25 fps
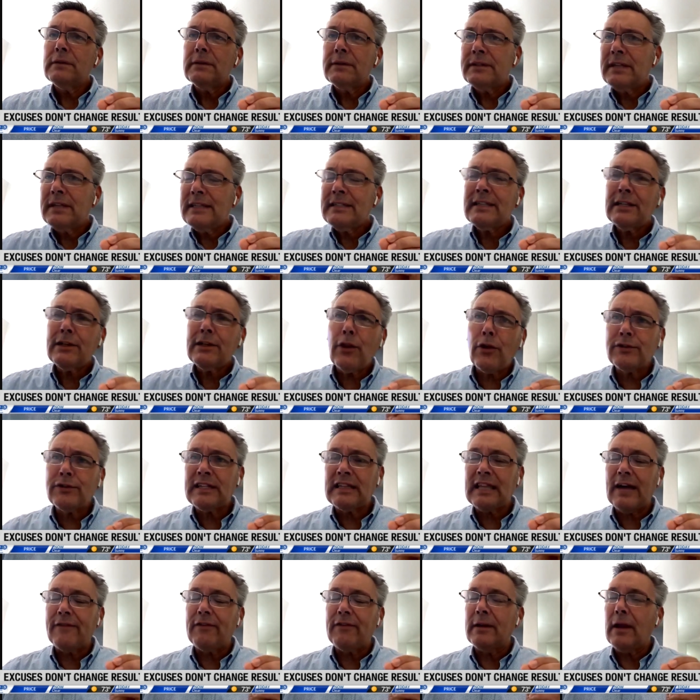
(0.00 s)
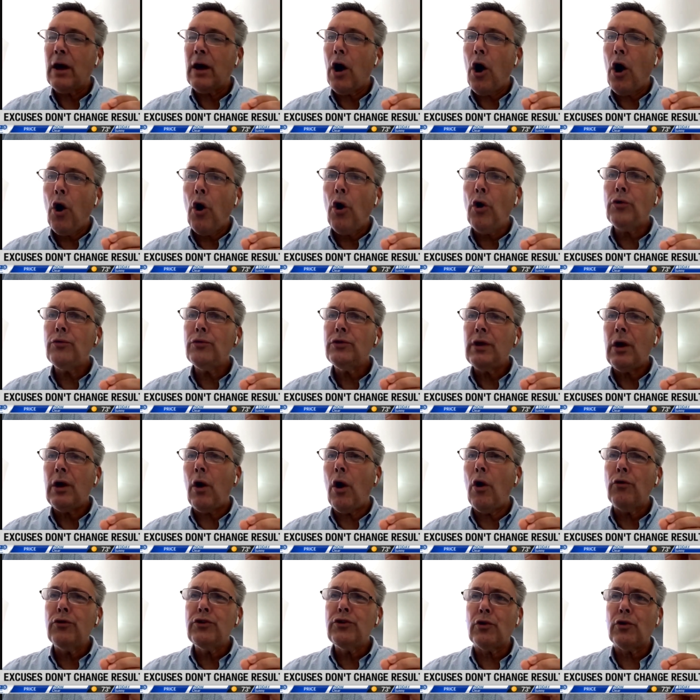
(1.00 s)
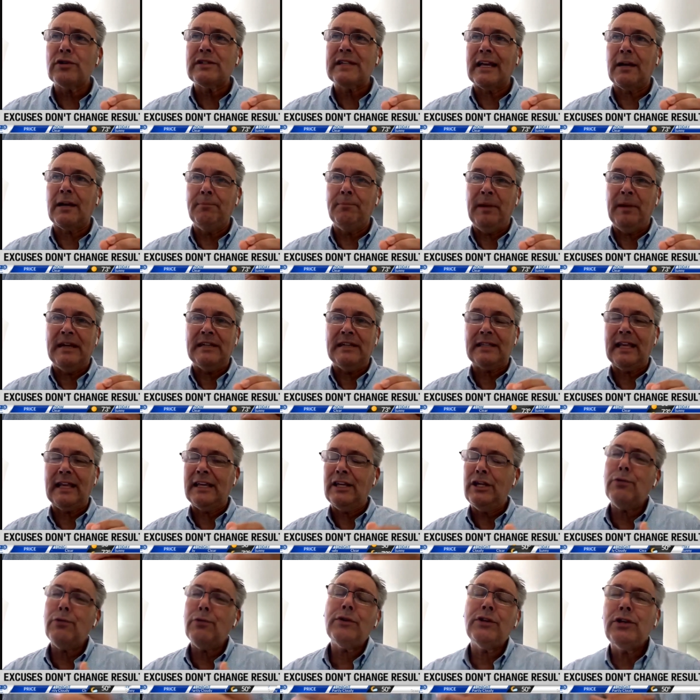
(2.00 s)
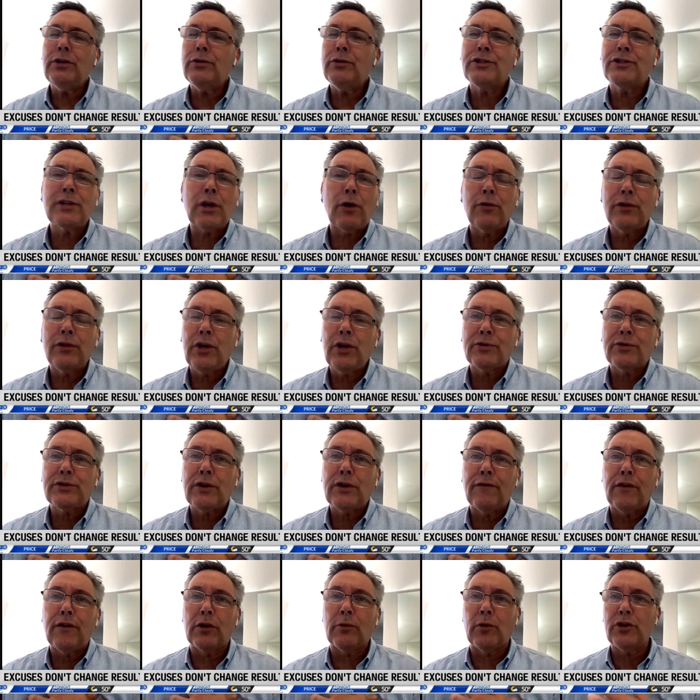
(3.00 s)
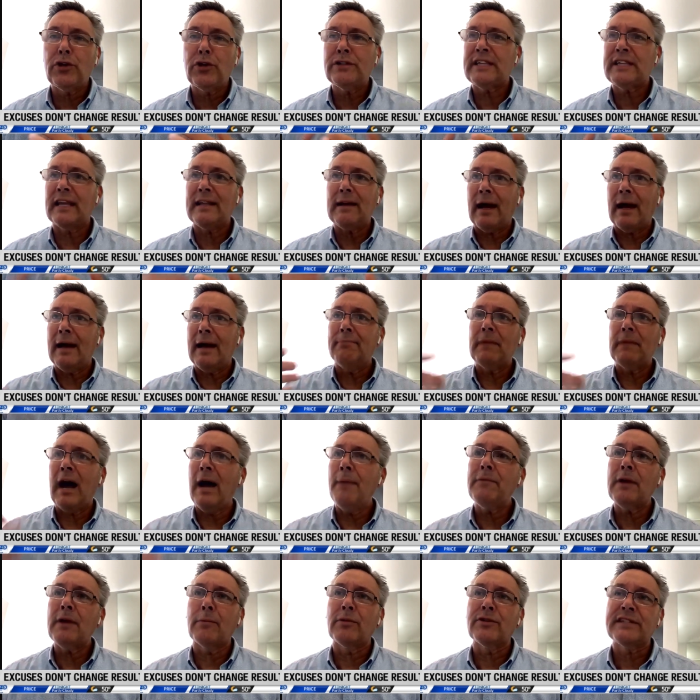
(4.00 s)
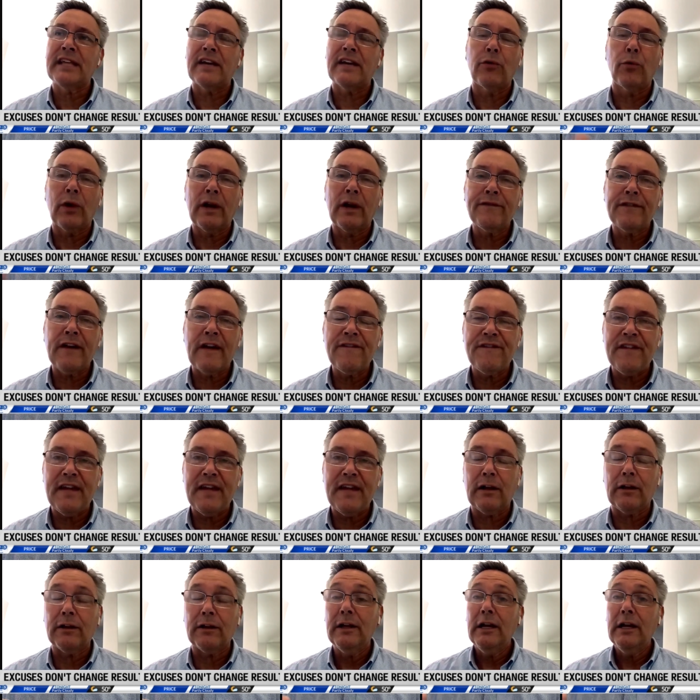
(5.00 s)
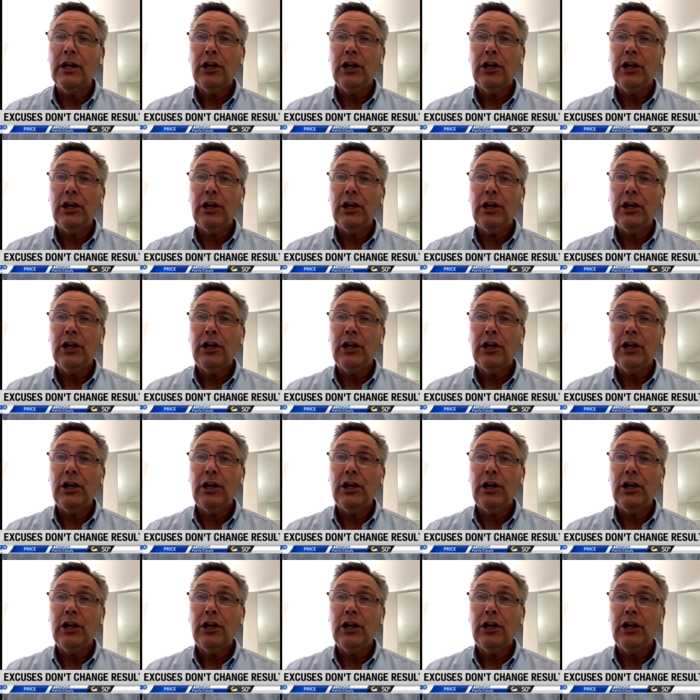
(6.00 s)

listen to those 11 own own yours like a beast like you you so you're so vulnerable you said I'm, I'm, number seven what if i fail